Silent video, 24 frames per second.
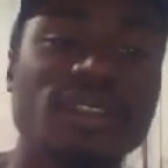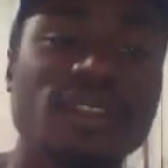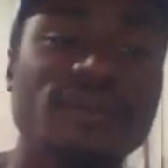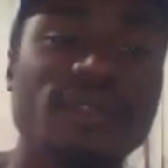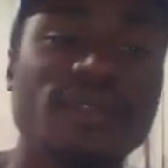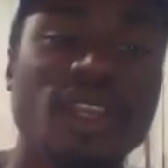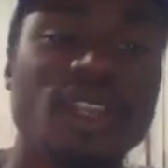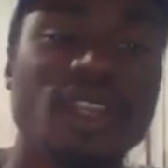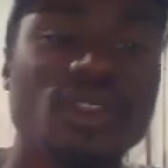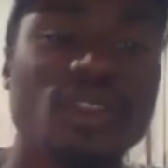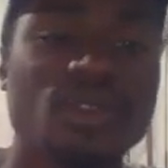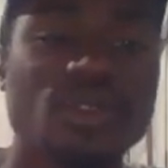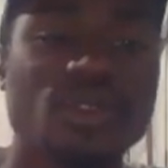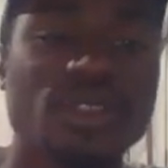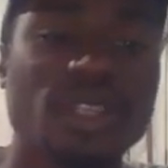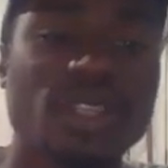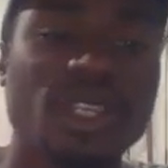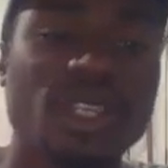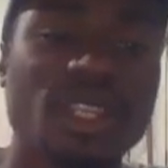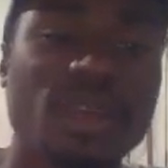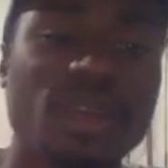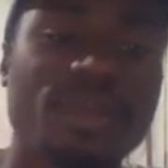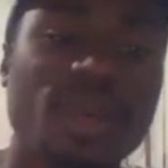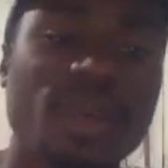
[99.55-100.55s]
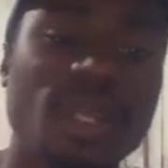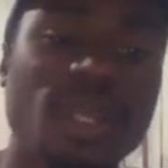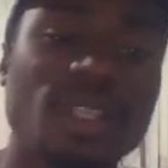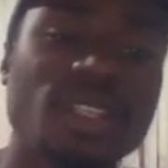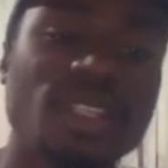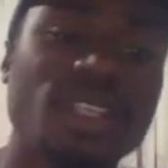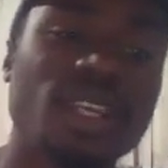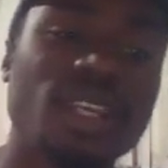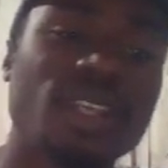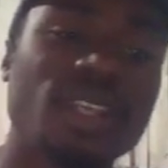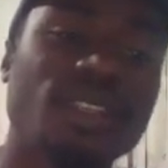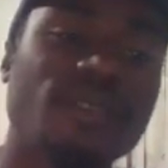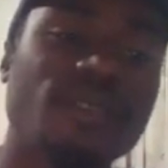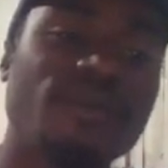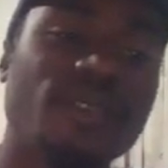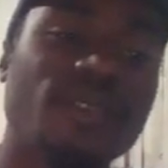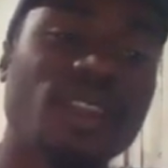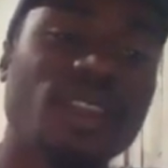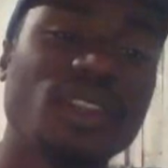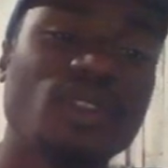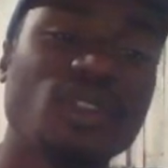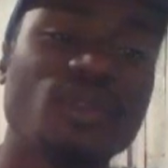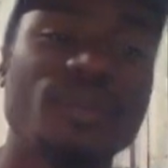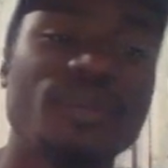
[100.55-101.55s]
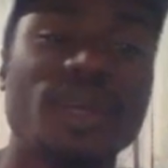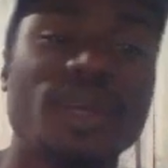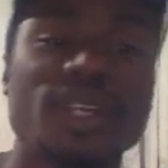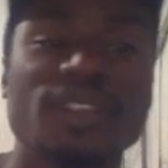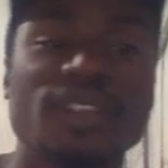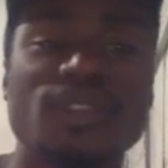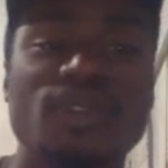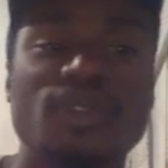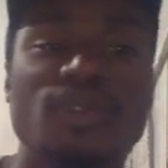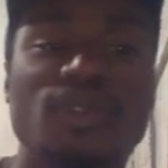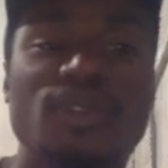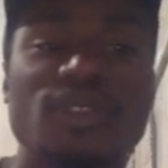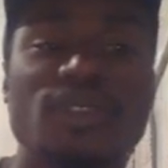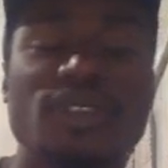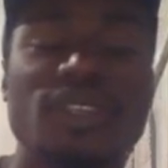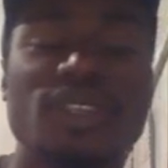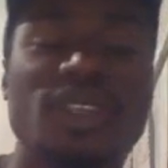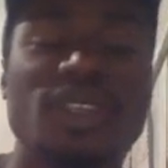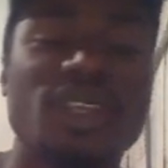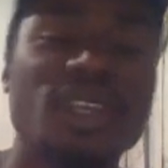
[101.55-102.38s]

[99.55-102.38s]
if you're into startup ideas, if you're into muscles,